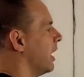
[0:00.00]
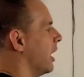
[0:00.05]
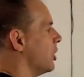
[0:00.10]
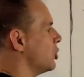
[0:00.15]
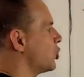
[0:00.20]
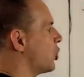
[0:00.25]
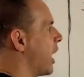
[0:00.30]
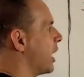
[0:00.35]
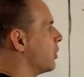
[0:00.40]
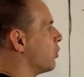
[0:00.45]
and
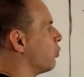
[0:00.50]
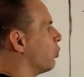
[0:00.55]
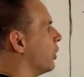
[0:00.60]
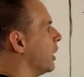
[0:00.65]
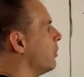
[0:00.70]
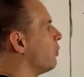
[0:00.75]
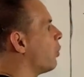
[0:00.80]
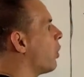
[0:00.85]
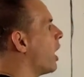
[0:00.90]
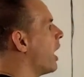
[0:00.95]
trying to
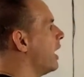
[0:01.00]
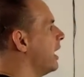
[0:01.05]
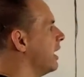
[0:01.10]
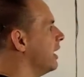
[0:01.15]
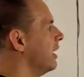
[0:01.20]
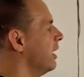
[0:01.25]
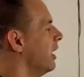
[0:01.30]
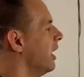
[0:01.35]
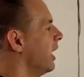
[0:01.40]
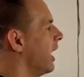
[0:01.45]
rewrite
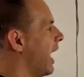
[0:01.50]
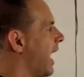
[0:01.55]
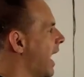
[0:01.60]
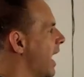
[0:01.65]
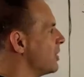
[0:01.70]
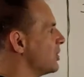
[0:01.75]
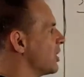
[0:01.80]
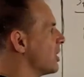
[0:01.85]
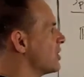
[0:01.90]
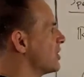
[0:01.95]
it
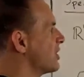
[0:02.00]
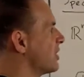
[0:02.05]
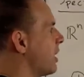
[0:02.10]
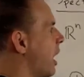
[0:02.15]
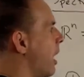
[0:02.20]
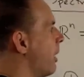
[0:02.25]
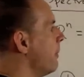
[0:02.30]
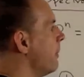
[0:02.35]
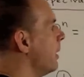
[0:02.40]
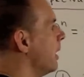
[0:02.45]
as a
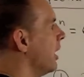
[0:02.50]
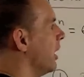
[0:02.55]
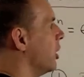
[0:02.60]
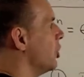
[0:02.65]
sum